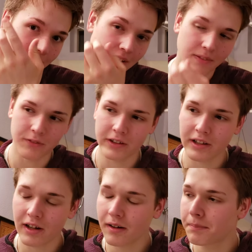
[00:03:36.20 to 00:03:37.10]
covering
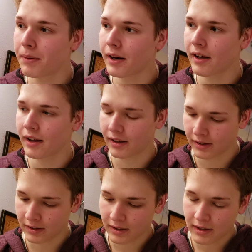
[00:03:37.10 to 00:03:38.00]
there. But
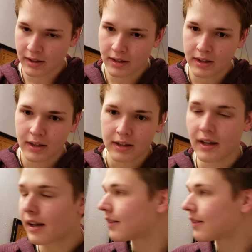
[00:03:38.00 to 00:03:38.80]
yeah,